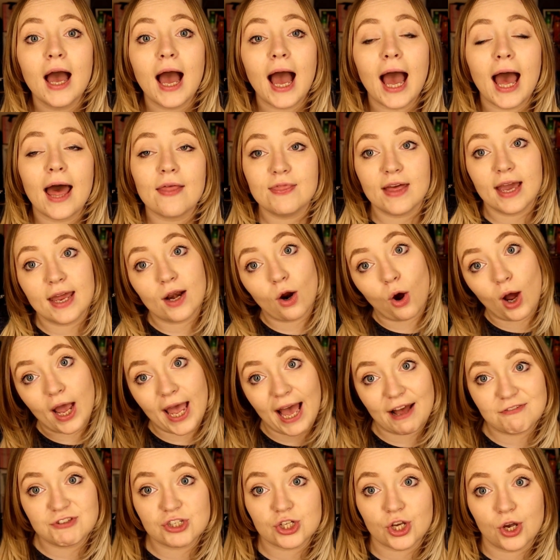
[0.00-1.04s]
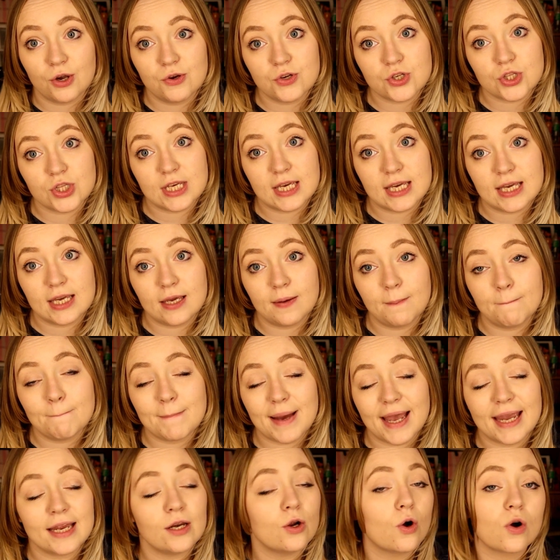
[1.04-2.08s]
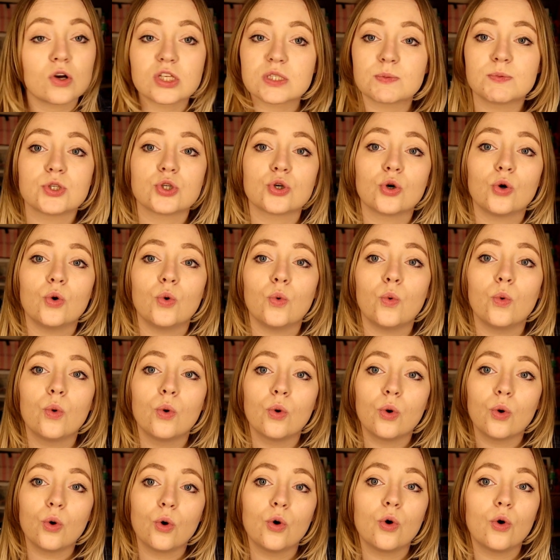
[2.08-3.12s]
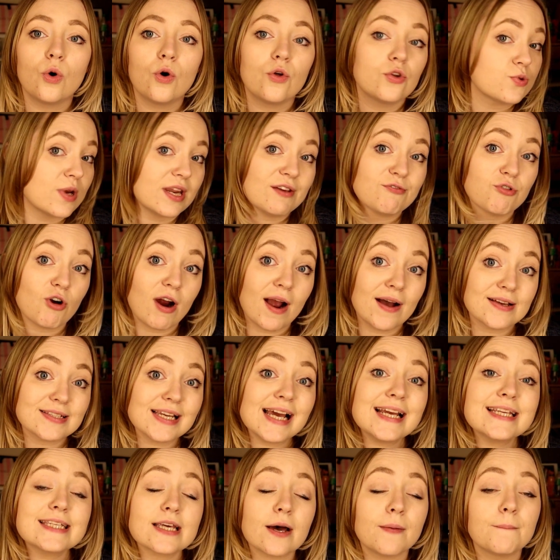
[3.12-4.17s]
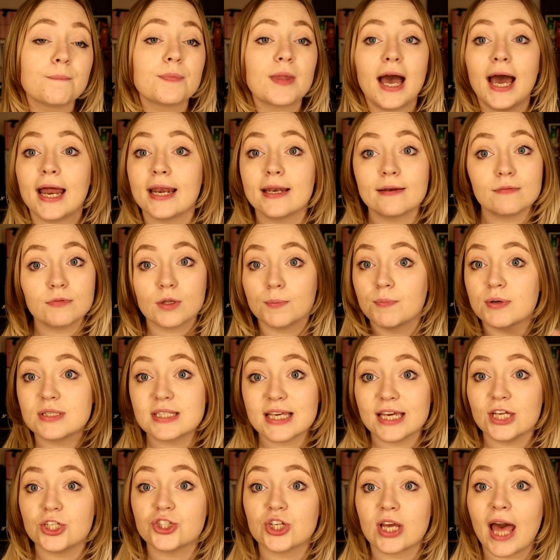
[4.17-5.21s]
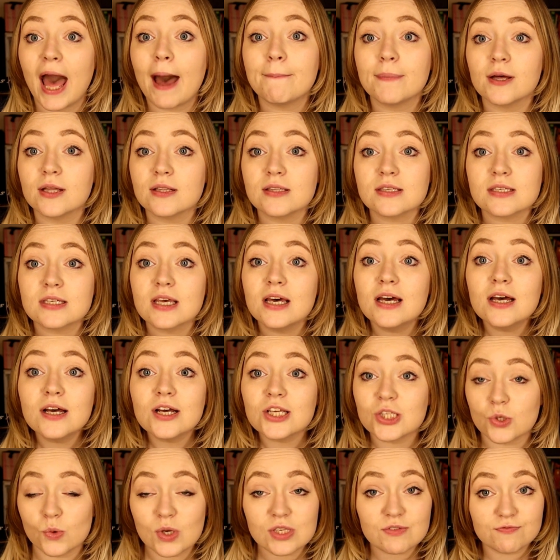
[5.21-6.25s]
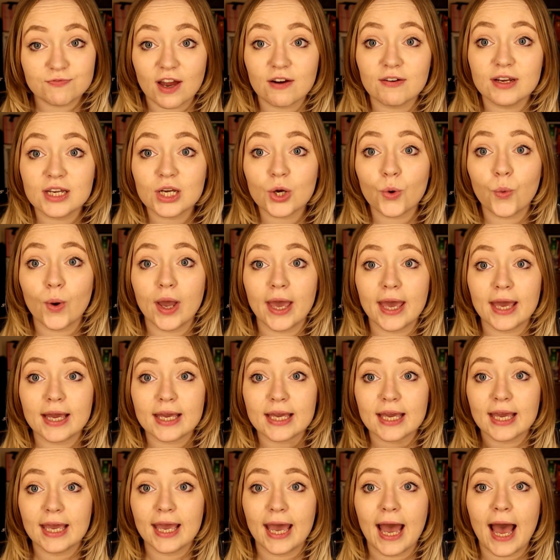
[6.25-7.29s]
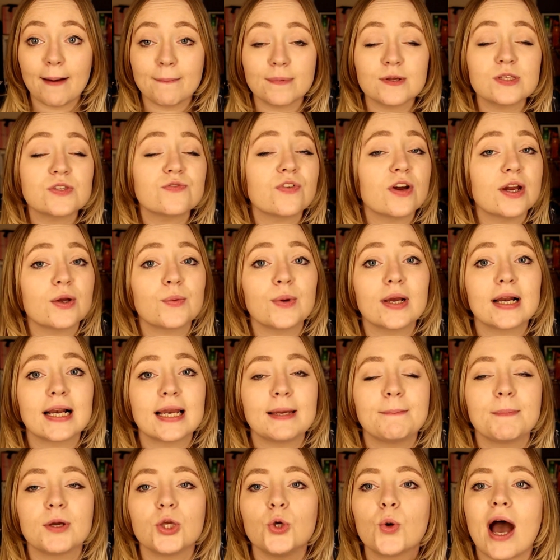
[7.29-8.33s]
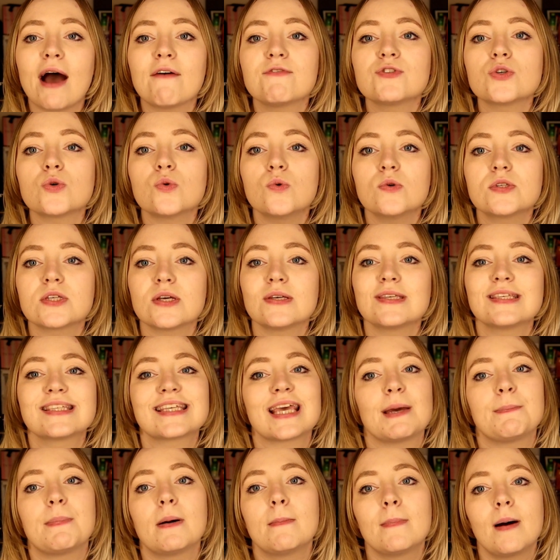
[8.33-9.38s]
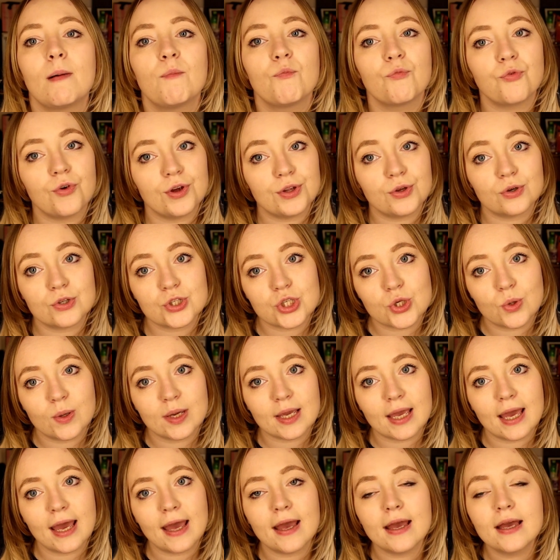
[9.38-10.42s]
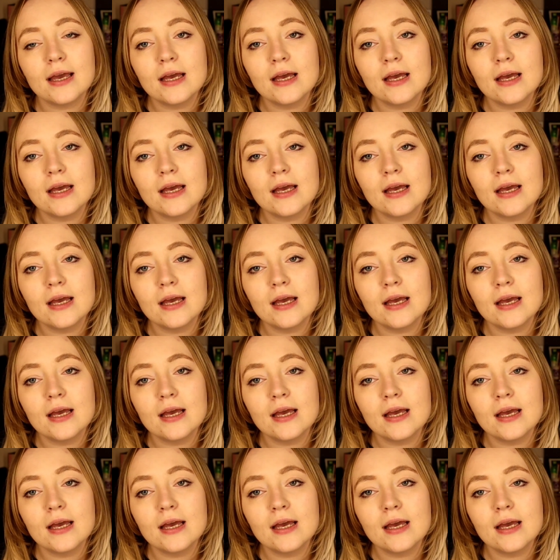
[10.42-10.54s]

and then I have to go to the main hospital 24 hours later and the procedure happens. So it's very quick, it happens very quickly, but you have to also skip a month when you're doing it.